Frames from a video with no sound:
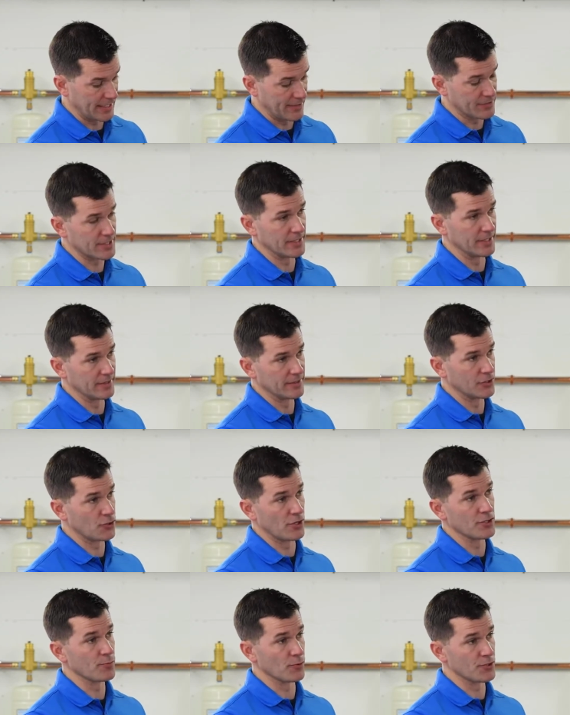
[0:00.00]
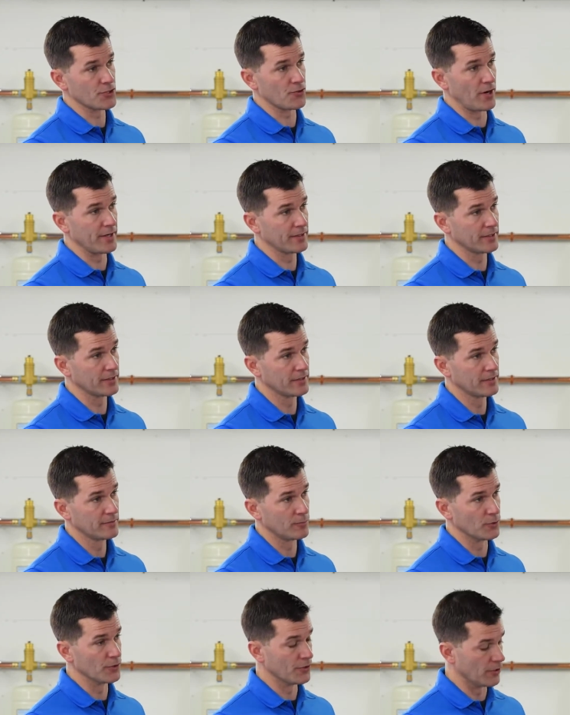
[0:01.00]
gives the trench more strength,
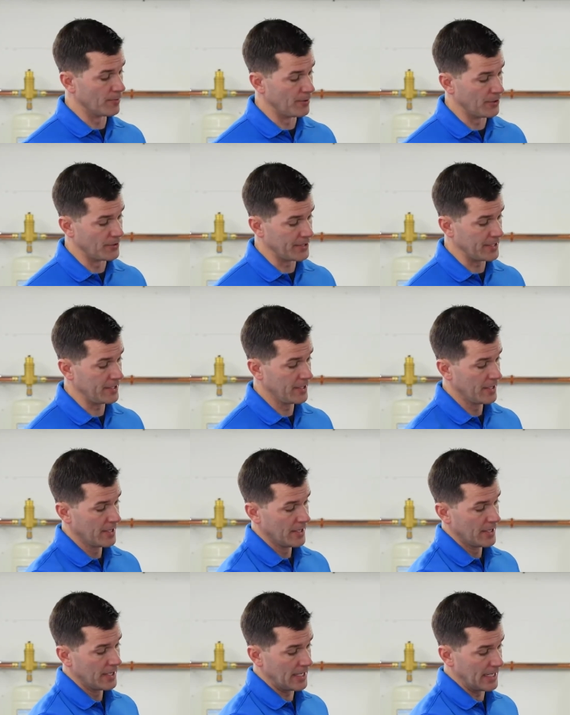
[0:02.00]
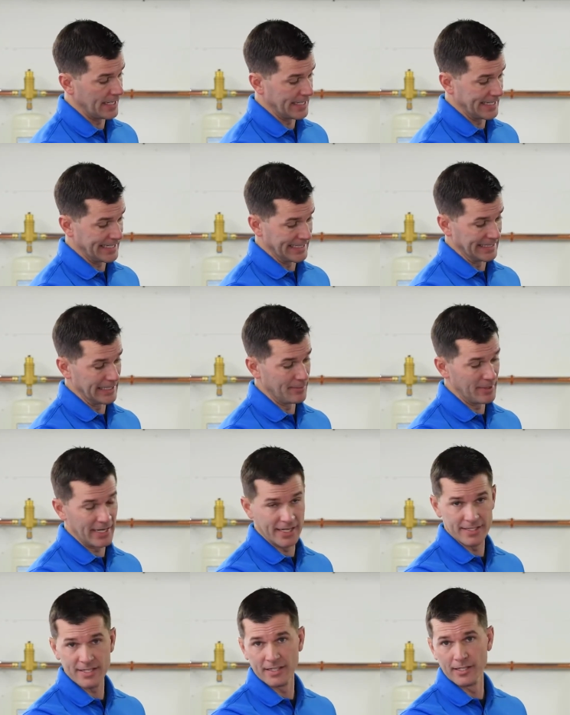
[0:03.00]
more durability. It
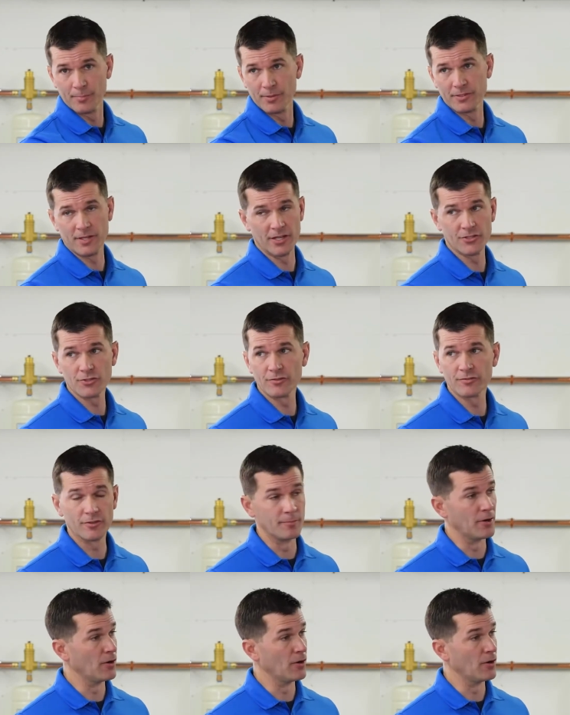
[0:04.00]
eliminates any potential from